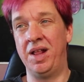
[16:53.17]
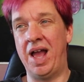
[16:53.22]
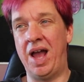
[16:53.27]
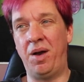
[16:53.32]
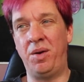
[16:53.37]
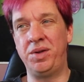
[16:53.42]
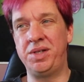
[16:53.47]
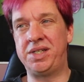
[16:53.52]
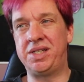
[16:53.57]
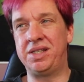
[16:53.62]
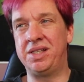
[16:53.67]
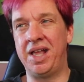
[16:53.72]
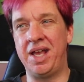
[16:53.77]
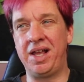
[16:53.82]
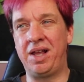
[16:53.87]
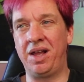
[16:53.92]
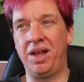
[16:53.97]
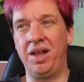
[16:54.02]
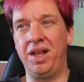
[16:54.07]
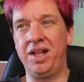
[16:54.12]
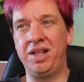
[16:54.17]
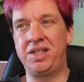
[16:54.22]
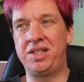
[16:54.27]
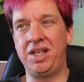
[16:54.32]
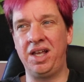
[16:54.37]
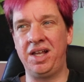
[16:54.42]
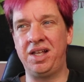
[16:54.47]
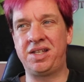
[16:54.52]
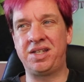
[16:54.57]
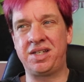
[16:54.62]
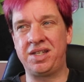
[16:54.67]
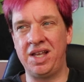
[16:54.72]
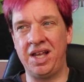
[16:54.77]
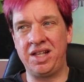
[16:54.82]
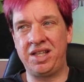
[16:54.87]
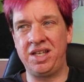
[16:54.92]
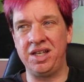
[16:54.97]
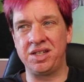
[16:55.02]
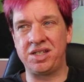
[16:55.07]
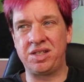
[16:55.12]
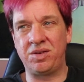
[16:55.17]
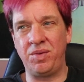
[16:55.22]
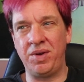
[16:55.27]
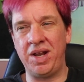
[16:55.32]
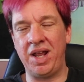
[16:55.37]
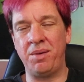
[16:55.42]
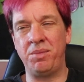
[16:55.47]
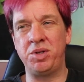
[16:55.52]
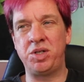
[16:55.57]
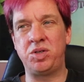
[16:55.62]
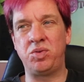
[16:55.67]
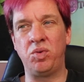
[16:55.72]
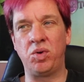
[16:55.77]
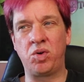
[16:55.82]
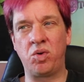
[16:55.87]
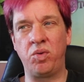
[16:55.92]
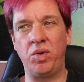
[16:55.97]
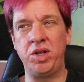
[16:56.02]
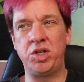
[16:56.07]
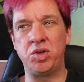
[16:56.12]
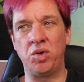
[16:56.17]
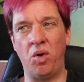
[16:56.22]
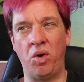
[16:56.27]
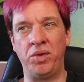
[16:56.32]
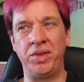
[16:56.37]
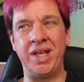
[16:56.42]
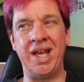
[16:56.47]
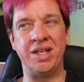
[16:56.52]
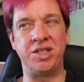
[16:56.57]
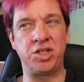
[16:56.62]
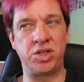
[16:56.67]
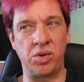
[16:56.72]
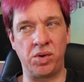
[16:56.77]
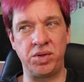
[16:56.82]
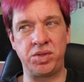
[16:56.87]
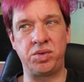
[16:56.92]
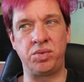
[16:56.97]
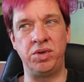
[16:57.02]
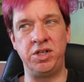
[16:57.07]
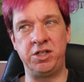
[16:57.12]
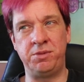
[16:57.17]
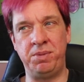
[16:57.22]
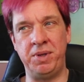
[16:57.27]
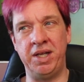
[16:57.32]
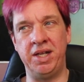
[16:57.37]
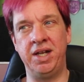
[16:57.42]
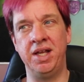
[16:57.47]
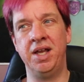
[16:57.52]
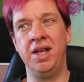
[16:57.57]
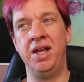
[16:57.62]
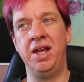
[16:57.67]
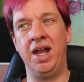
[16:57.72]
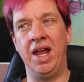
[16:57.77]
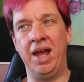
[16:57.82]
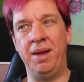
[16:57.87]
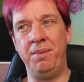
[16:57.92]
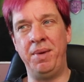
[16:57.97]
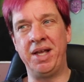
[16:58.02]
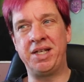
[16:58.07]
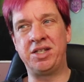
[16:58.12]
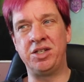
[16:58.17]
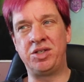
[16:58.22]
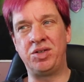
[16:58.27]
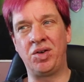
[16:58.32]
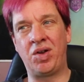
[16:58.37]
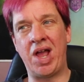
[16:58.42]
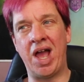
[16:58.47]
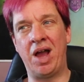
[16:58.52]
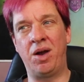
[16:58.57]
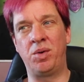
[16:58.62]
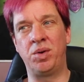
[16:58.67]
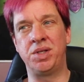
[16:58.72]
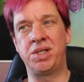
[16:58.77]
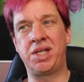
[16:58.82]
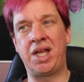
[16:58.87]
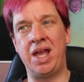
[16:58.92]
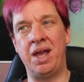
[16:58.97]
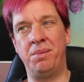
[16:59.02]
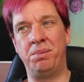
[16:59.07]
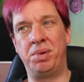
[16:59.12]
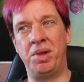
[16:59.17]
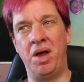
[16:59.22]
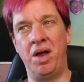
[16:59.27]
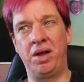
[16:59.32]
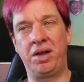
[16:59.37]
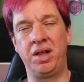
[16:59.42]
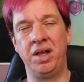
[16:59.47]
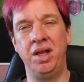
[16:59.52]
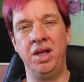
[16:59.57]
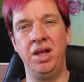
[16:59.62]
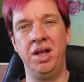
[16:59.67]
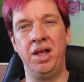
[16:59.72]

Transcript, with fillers: How is like it it's it deals three damage to a creature only at sorcery speed and makes it so cowards can't block.